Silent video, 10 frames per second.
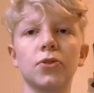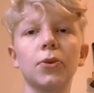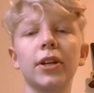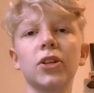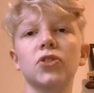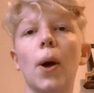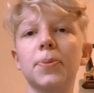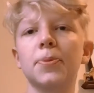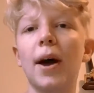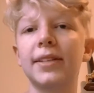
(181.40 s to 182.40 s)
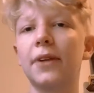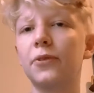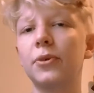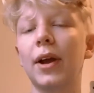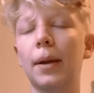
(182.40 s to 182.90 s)
a really good drop spot.
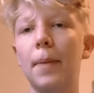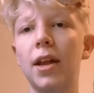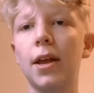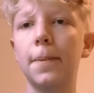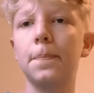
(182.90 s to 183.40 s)
Definitely recommend it.